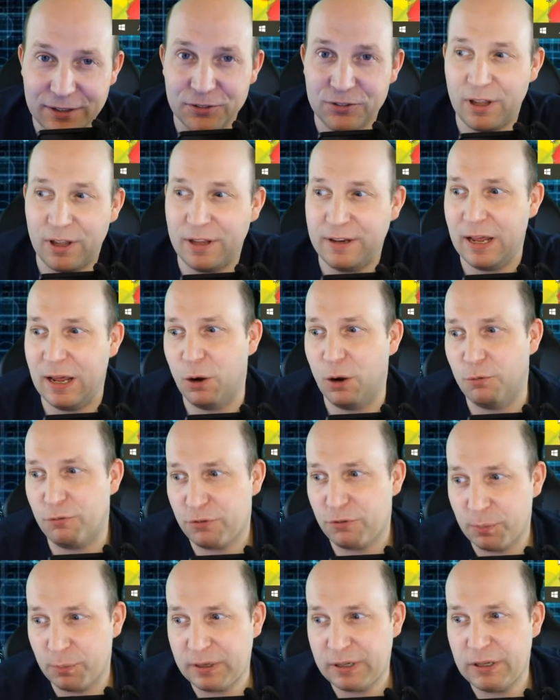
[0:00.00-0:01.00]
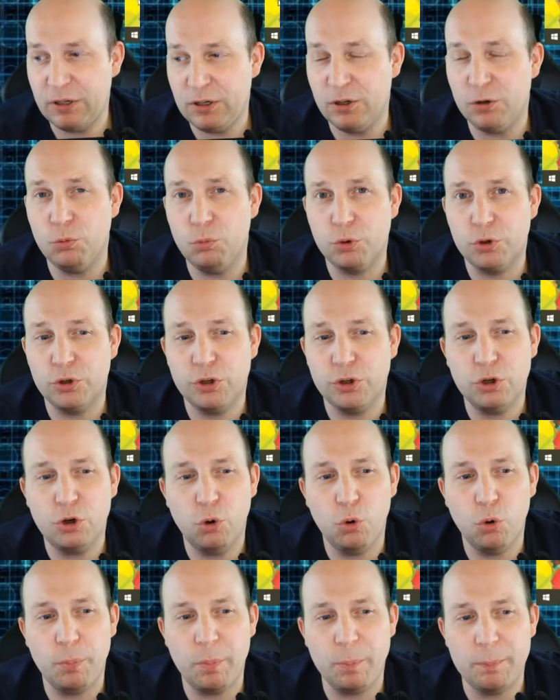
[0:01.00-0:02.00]
And now from here, we're gonna
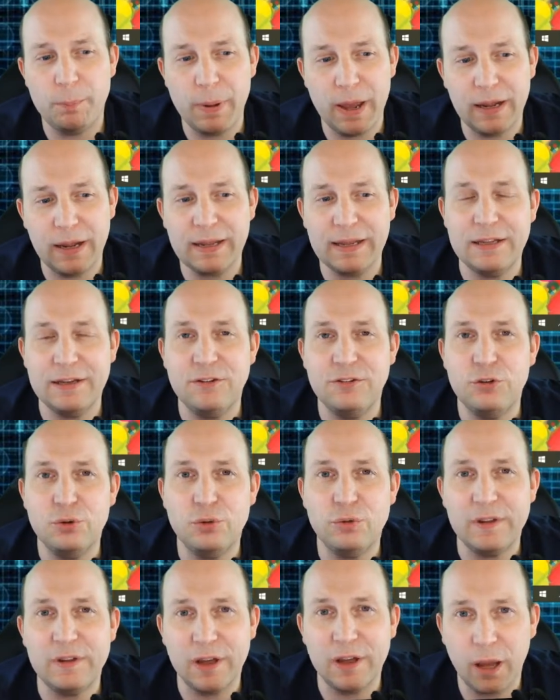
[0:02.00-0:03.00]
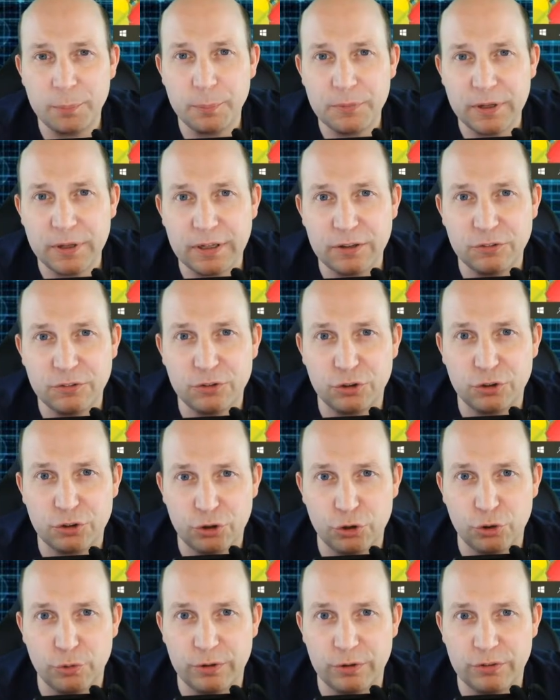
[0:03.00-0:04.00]
go back into the update and
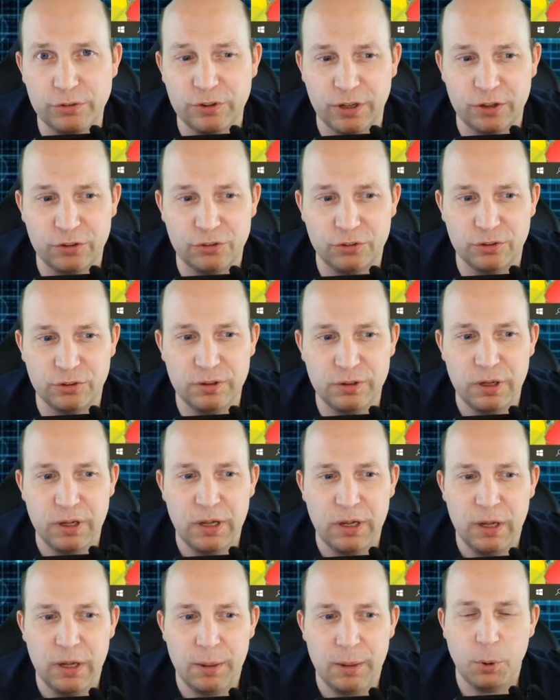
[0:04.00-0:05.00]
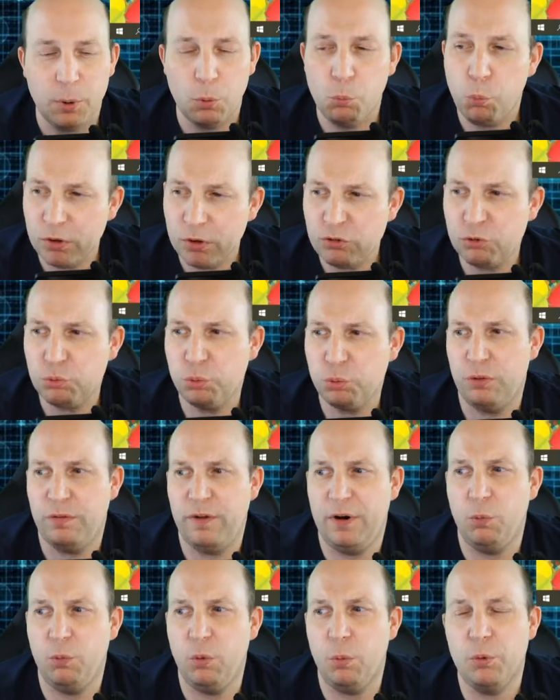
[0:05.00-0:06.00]
security section. But once we're there,
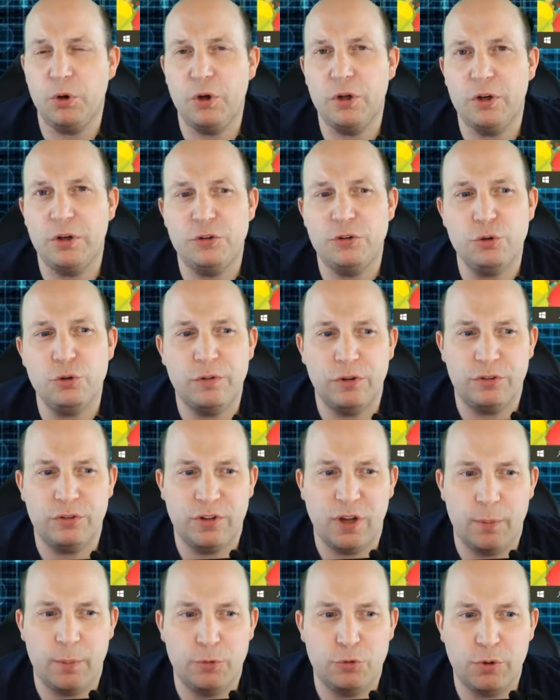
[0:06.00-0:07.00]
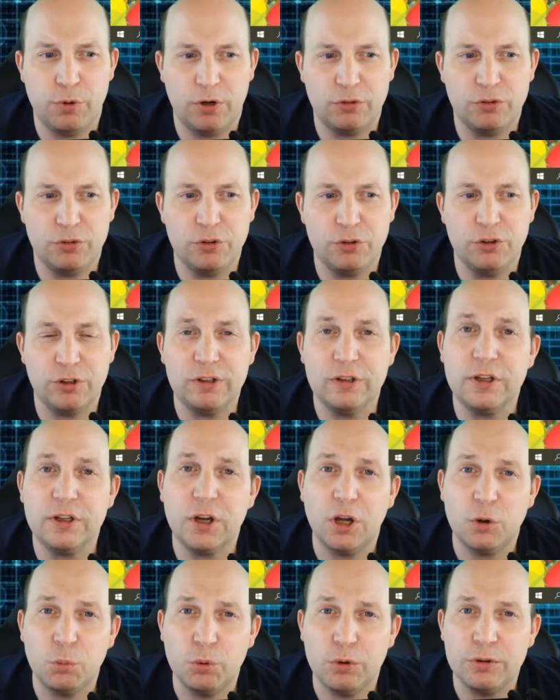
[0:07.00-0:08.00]
what we're going to do this time is you're actually going to click
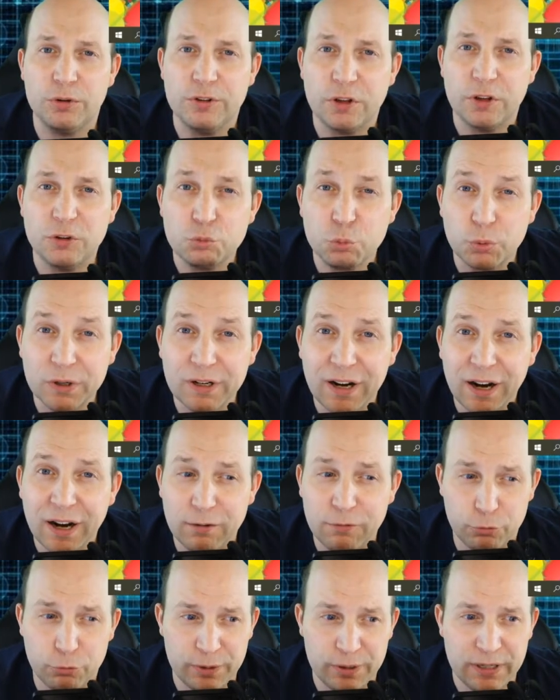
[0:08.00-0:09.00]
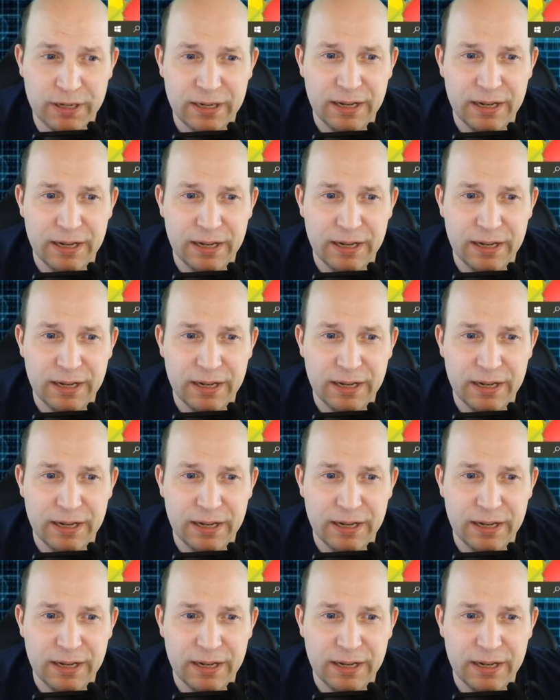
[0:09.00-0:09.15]
on where it says recovery.